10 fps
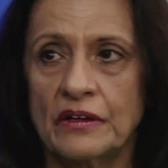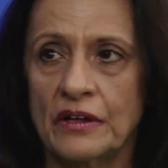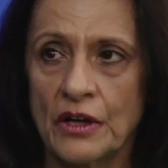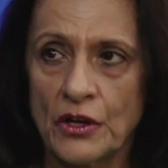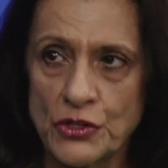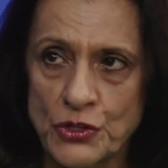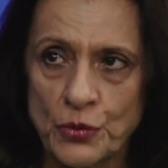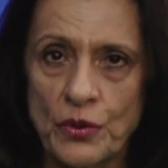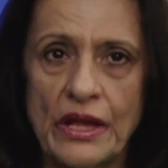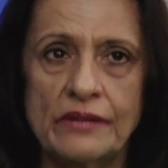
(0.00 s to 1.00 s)
the
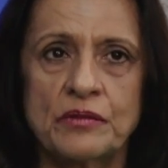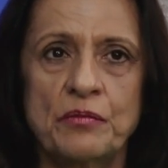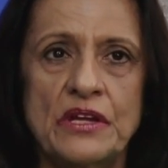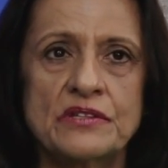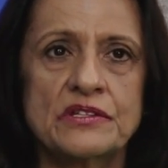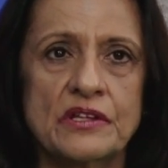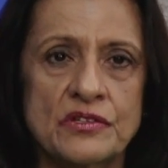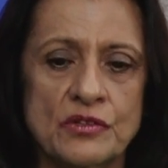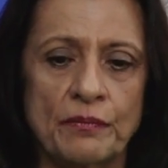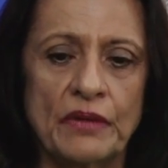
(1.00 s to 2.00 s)
two health
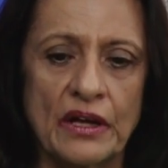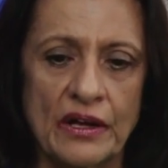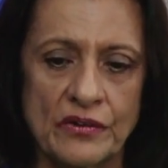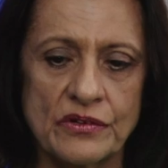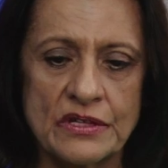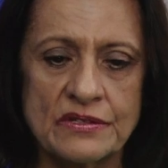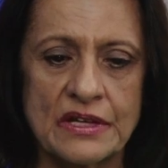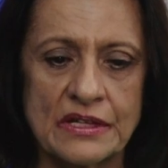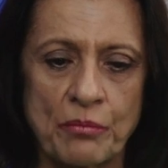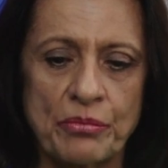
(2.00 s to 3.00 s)
ministers from the
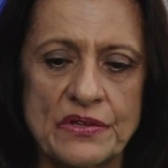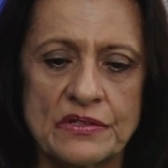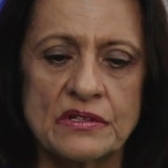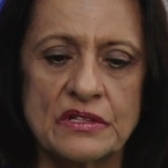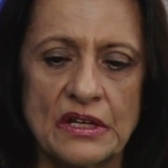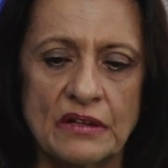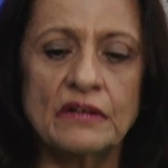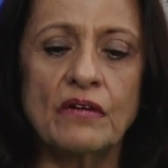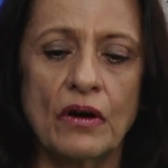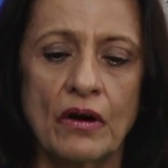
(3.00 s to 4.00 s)
countries that are present
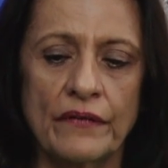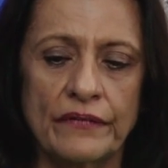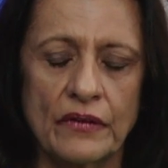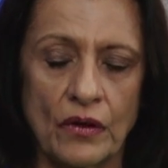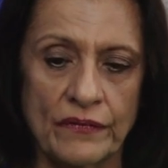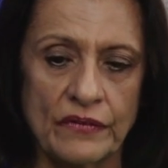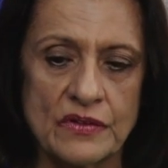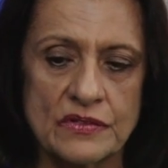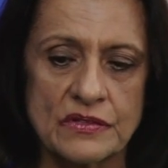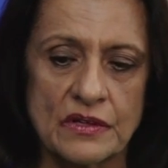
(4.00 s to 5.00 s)
here on
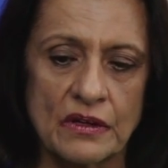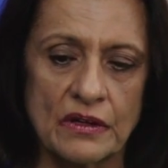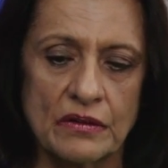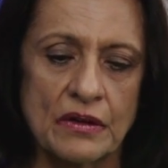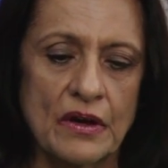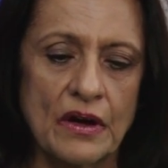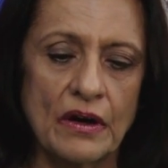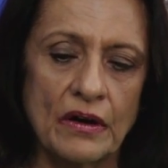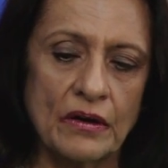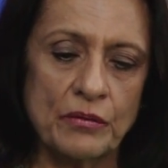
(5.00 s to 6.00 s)
this
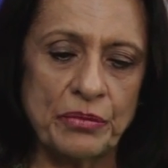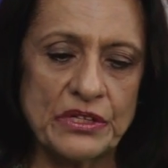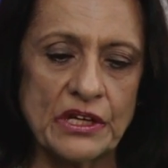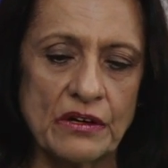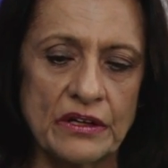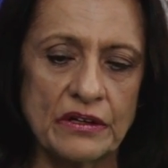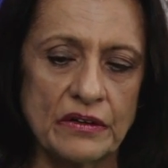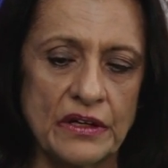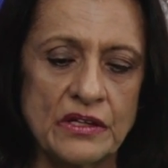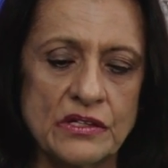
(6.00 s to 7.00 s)

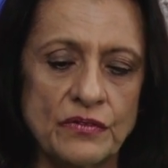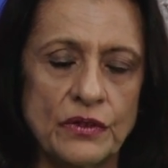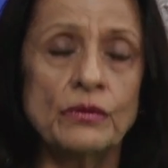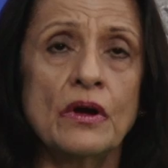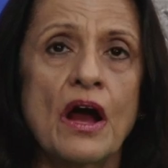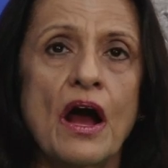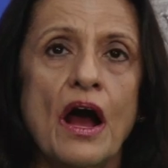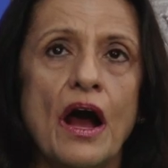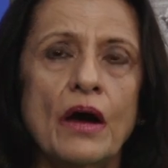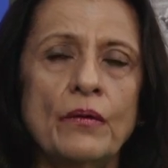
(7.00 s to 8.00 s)
particular interview.
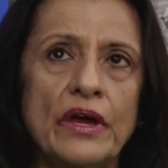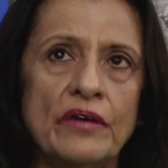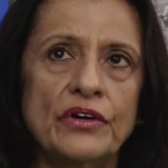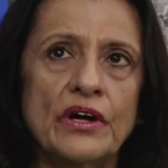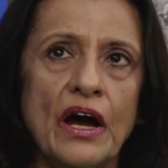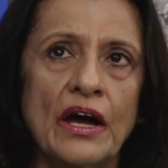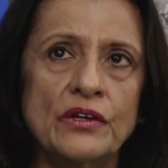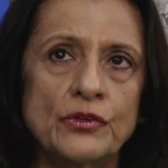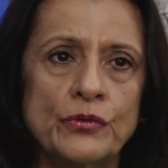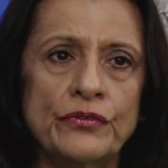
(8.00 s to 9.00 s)
However,
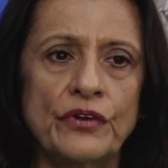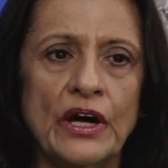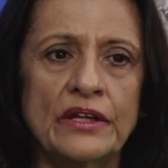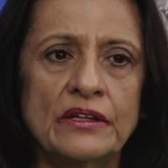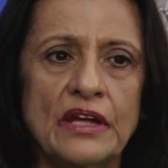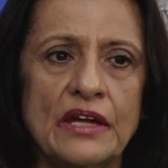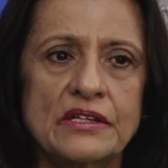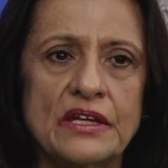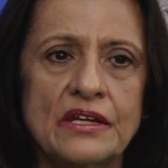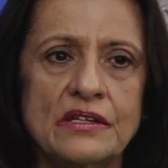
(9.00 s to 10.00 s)
I do find
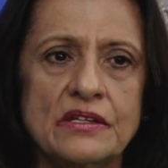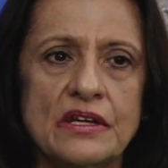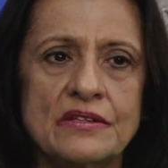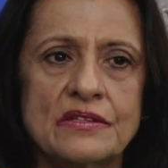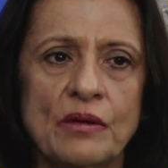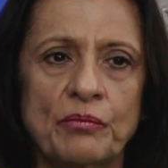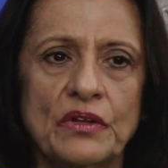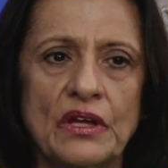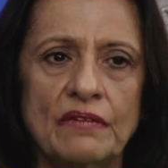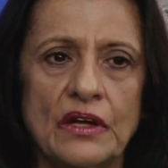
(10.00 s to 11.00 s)
that it is
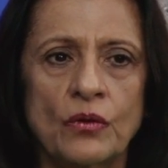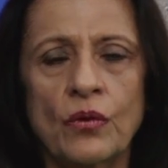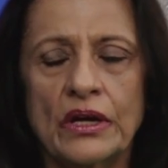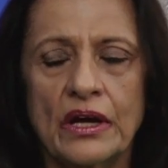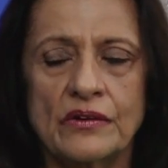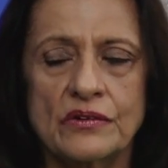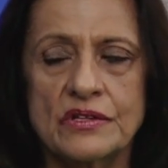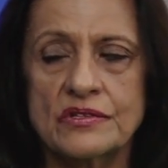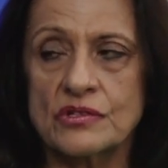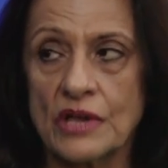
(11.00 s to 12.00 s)
something that all
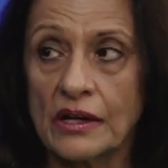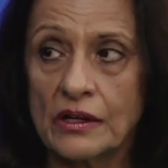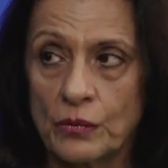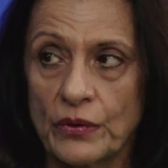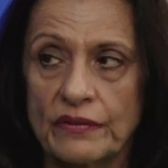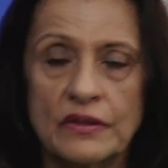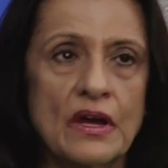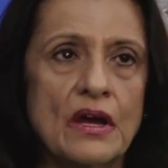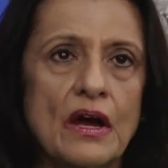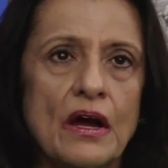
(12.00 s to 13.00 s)
countries struggle with.
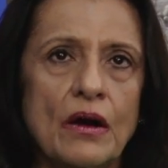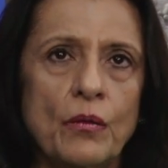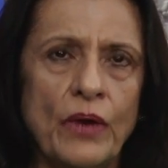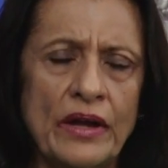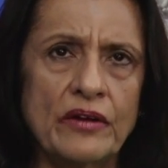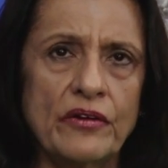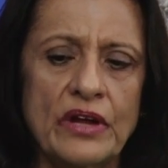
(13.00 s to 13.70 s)
One